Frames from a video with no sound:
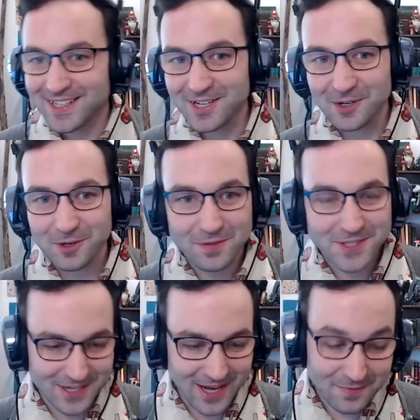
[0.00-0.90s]
you know, don't,
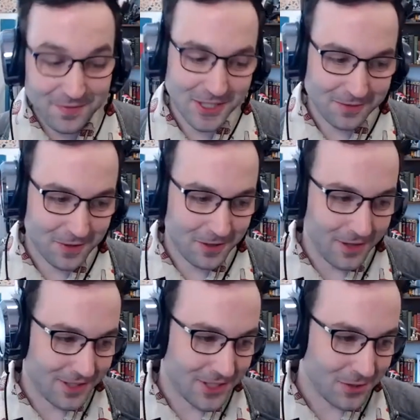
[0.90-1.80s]
I emphasize for her in
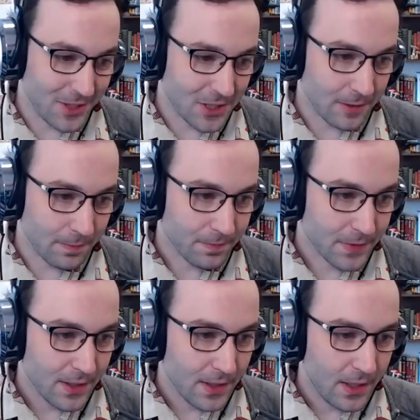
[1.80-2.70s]
that situation.
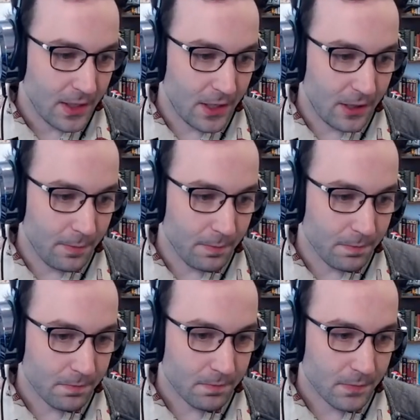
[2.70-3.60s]

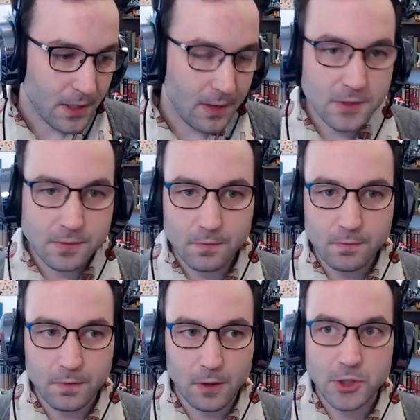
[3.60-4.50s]
Um, it was
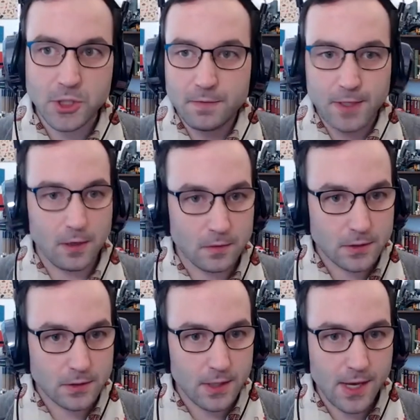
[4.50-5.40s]
largely videos
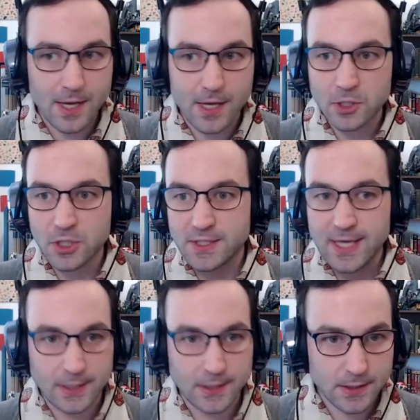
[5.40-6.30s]
and just
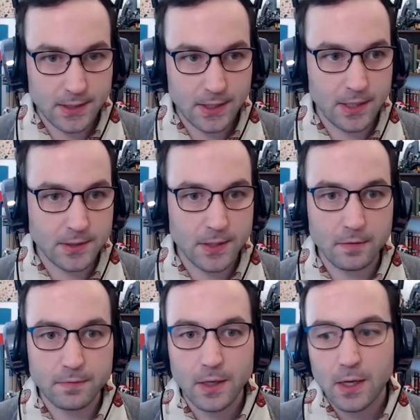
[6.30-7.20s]
text and, and stuff.